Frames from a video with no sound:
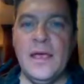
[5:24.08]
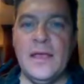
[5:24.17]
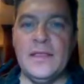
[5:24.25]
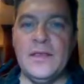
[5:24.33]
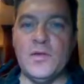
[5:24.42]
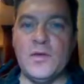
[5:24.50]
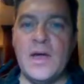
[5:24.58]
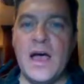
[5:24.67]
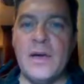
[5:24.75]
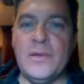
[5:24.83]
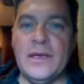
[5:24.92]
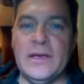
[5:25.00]
And then you'll
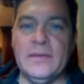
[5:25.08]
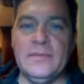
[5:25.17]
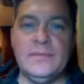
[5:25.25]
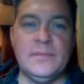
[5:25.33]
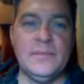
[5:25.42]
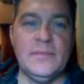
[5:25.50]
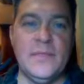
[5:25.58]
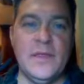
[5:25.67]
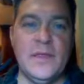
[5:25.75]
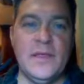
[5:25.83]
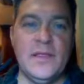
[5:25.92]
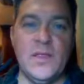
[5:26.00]
copy
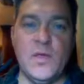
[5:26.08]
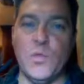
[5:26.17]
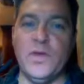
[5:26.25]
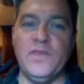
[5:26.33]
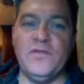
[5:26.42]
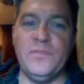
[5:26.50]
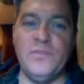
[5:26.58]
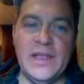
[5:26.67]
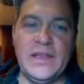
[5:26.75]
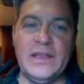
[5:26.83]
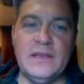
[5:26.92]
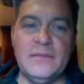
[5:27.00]
the one you've
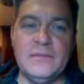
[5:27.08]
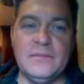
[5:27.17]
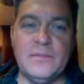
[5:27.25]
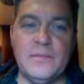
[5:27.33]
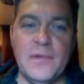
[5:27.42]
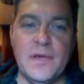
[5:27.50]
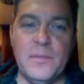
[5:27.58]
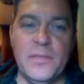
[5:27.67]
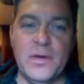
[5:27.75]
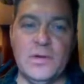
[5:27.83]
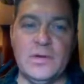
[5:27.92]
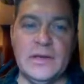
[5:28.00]
been
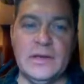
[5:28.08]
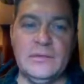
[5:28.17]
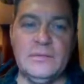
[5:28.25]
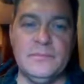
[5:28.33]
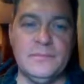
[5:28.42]
building.